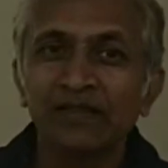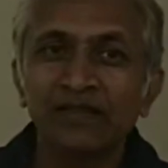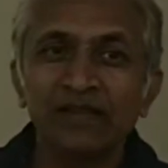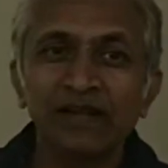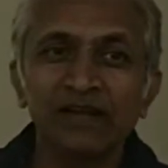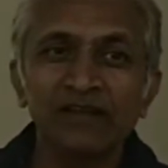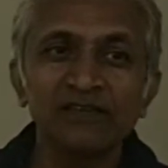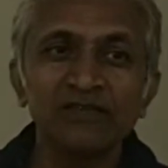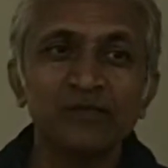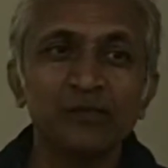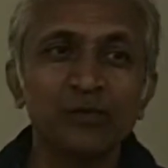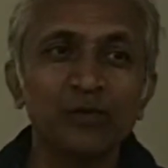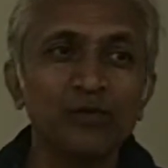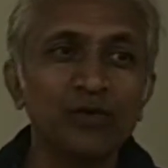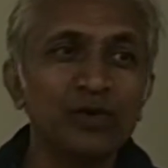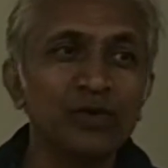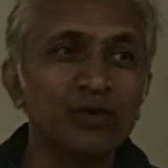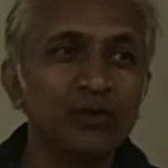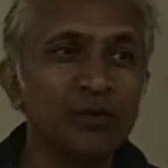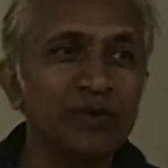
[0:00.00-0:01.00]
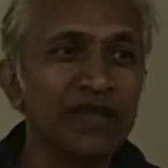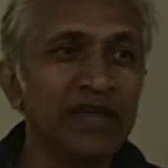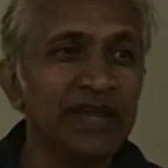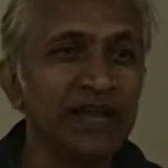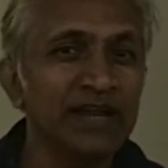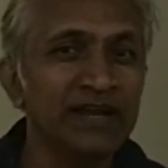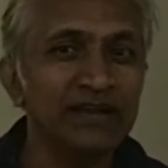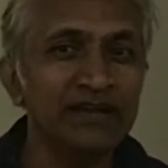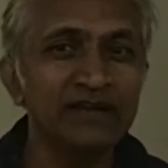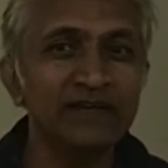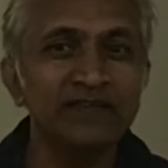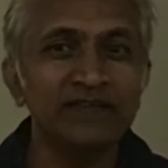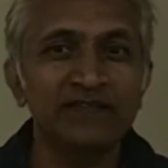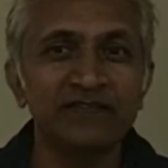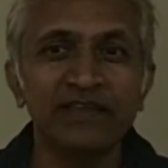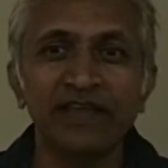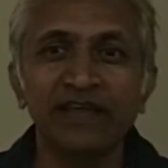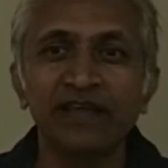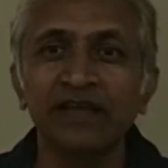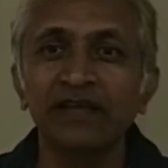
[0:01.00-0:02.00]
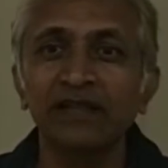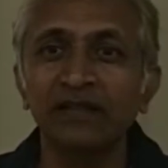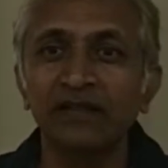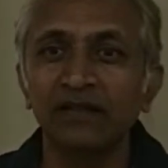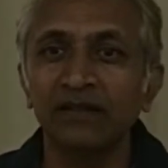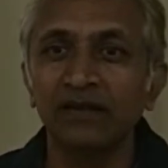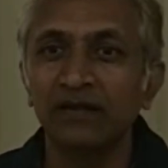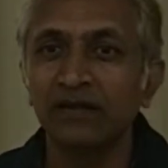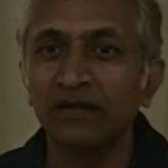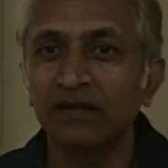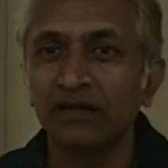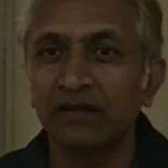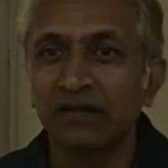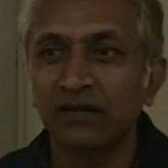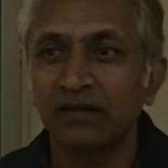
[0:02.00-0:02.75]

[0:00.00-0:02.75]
That is proven to be 8 seconds.